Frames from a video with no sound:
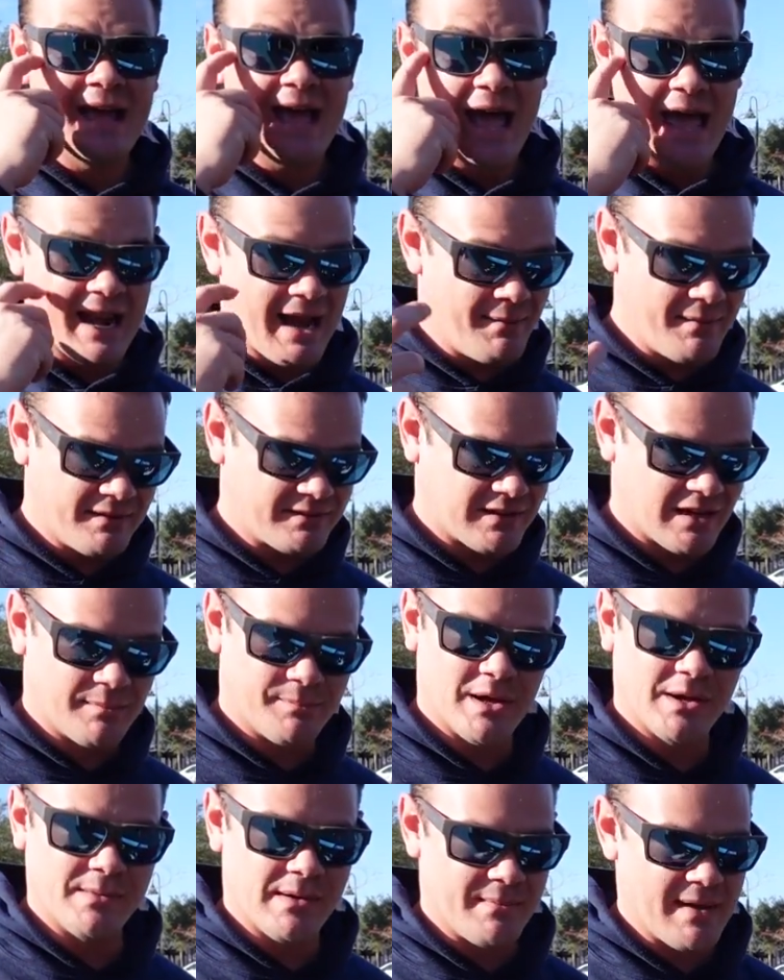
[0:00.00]
And it's gonna
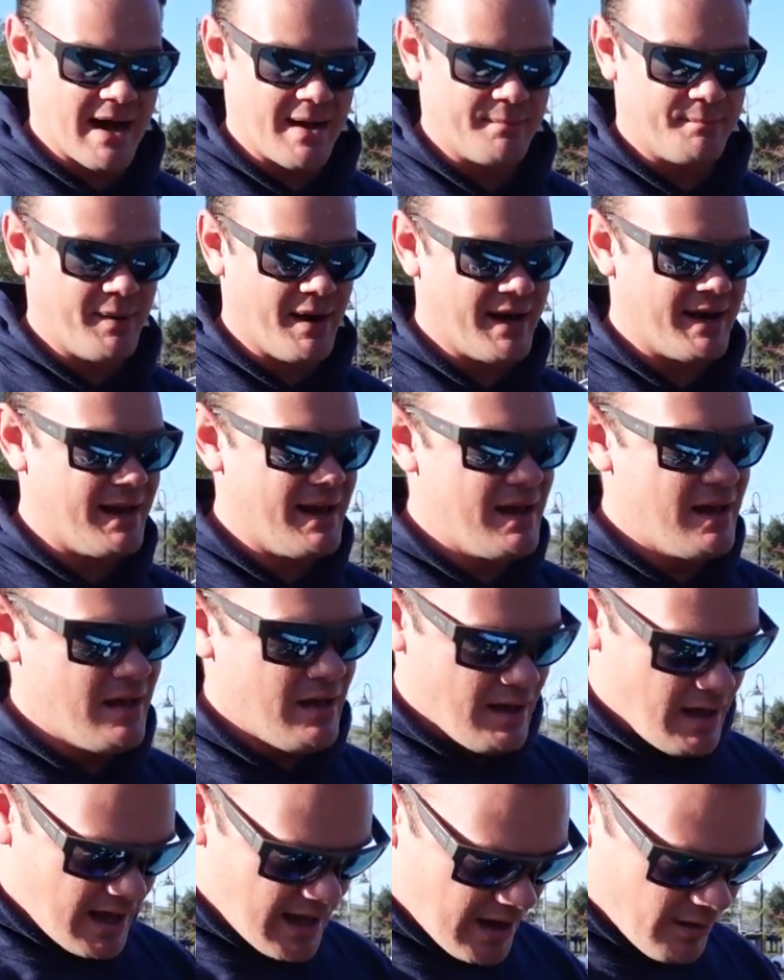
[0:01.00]
blow my mind. But
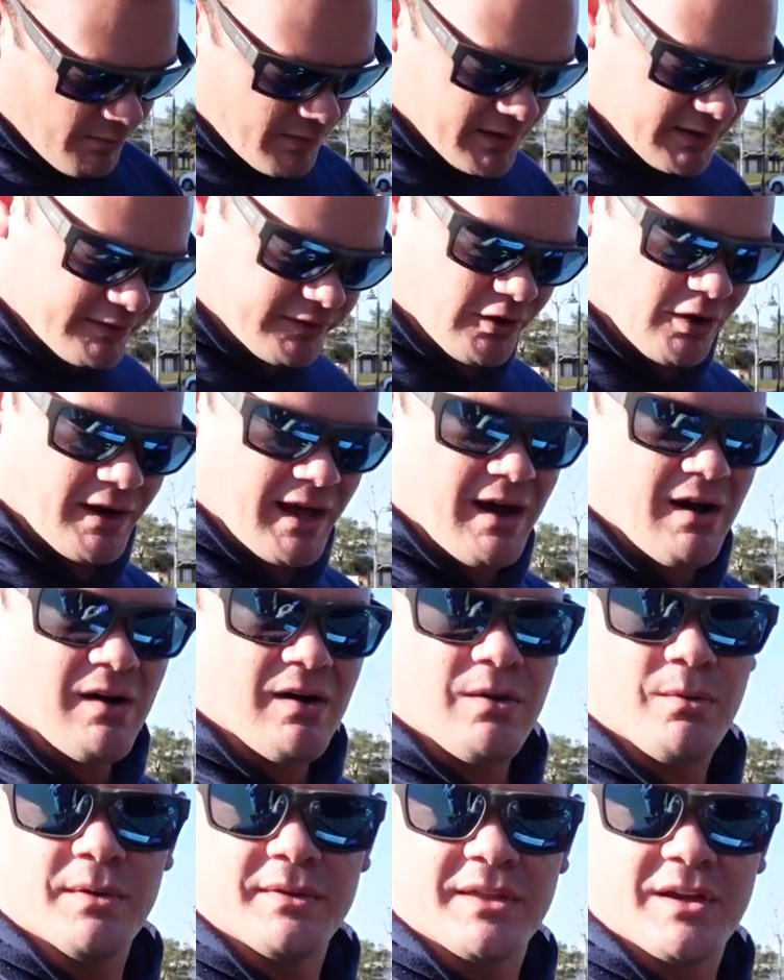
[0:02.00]
we're gonna start
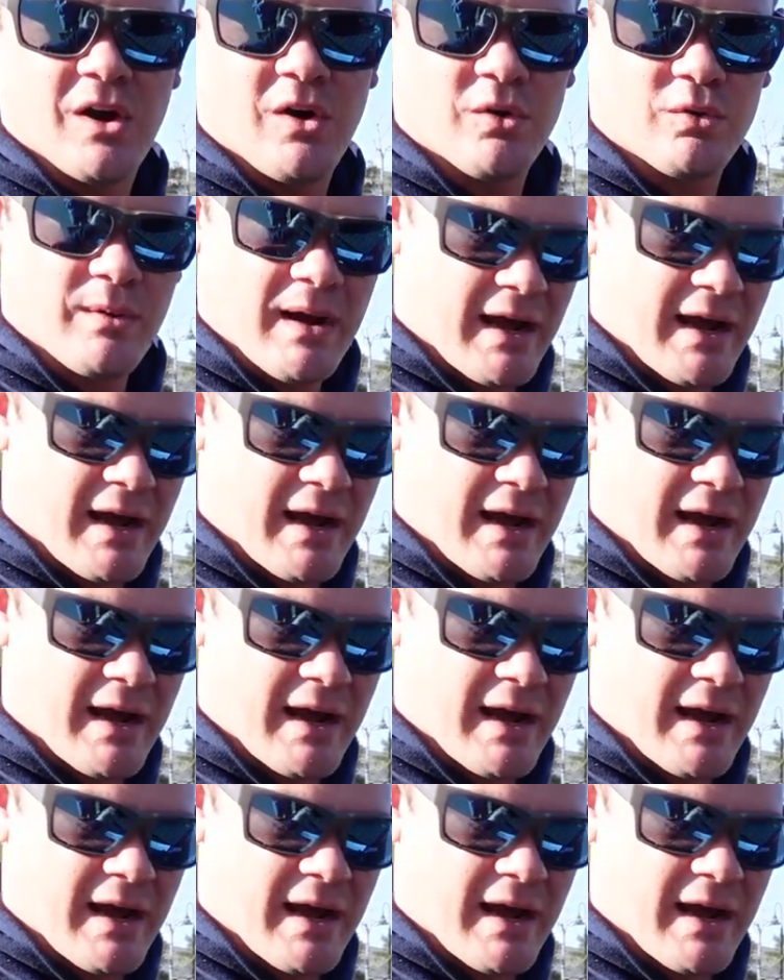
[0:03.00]
out with the gold